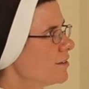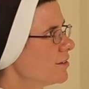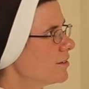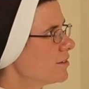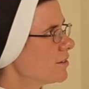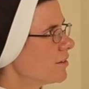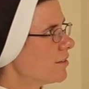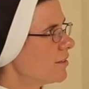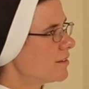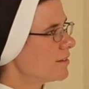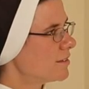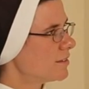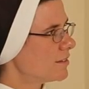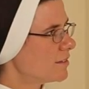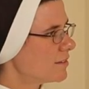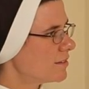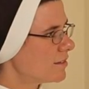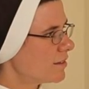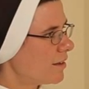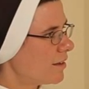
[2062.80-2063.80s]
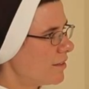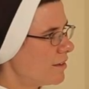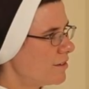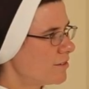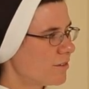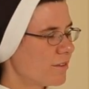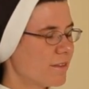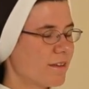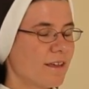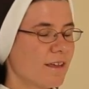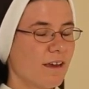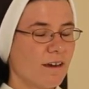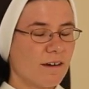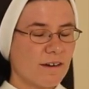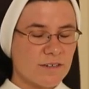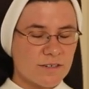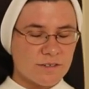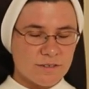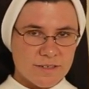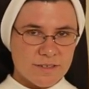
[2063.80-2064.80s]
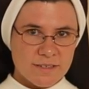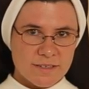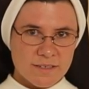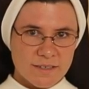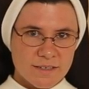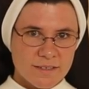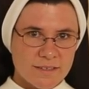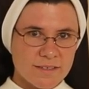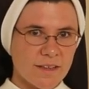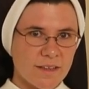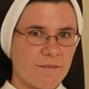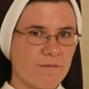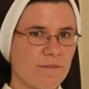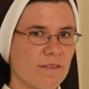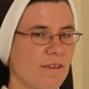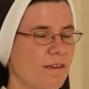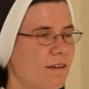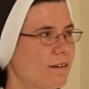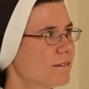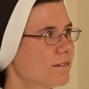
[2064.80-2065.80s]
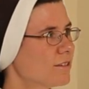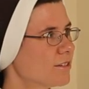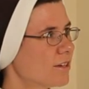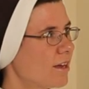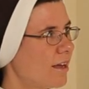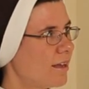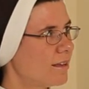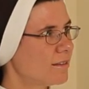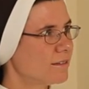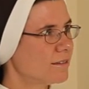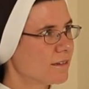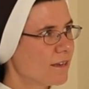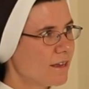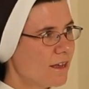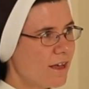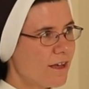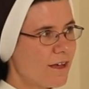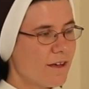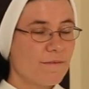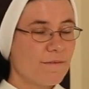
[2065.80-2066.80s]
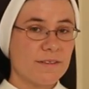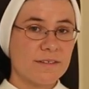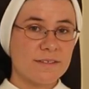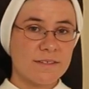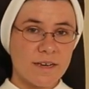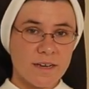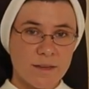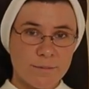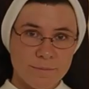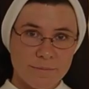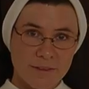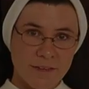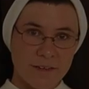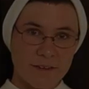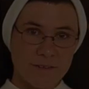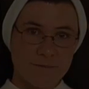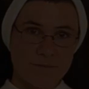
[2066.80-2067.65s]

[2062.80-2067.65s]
So these are the characteristics of the young child of the second plane